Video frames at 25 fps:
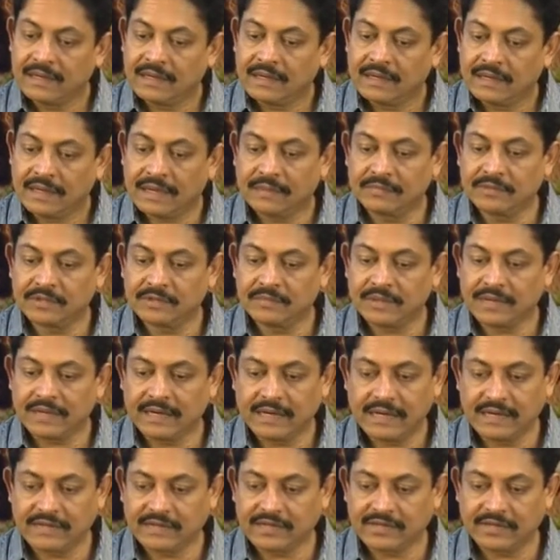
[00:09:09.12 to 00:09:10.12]
Ramkumar
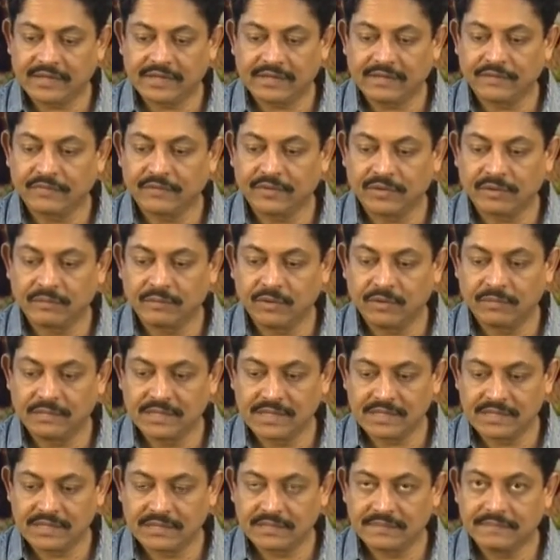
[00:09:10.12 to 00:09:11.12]
hesitated for a
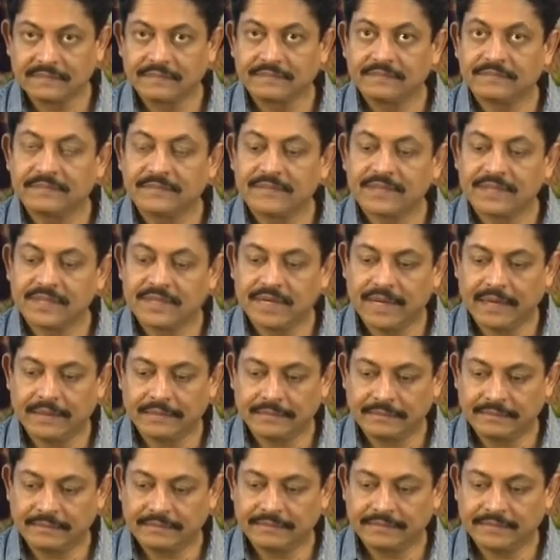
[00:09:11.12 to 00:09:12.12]
moment. Yeah,
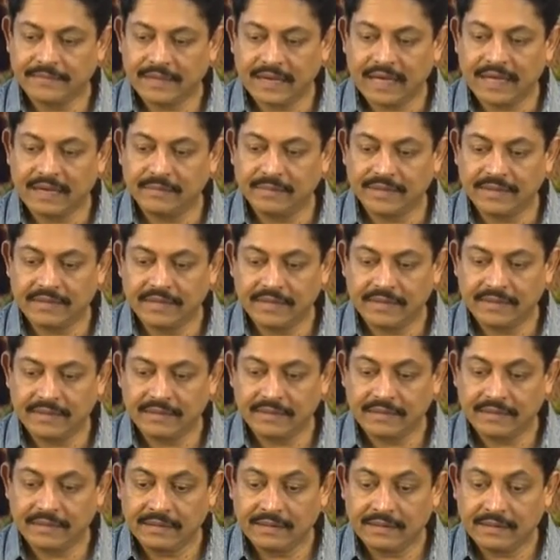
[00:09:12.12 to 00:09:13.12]
I'll be there.
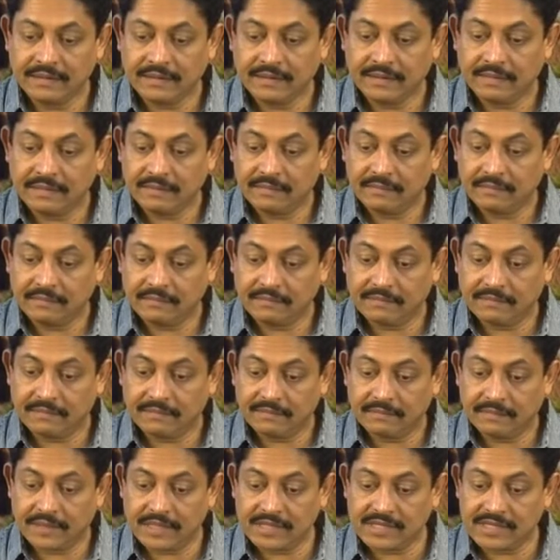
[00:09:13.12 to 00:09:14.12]

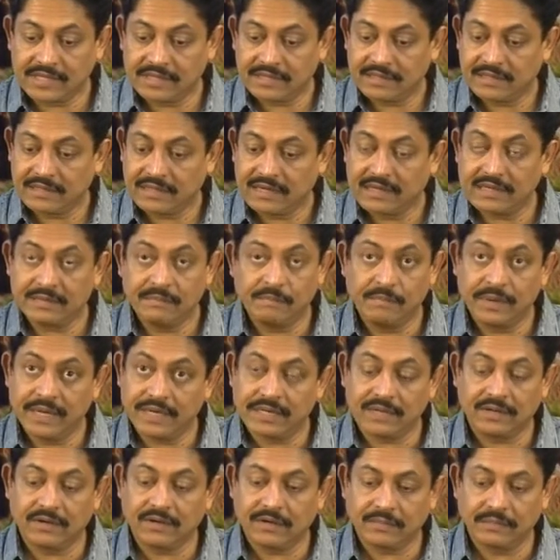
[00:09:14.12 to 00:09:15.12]
But it
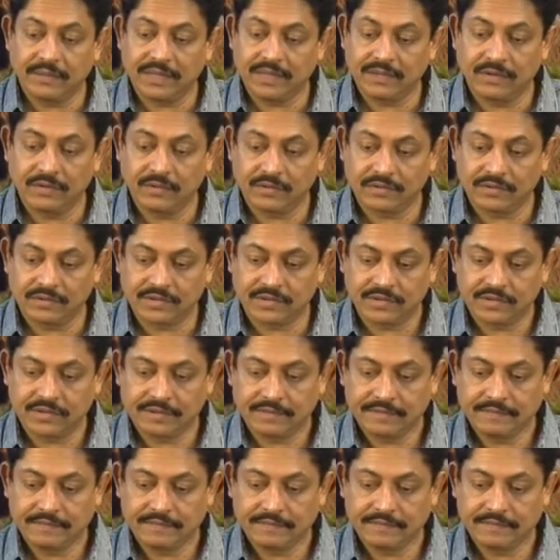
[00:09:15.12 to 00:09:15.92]
better not be a hoax.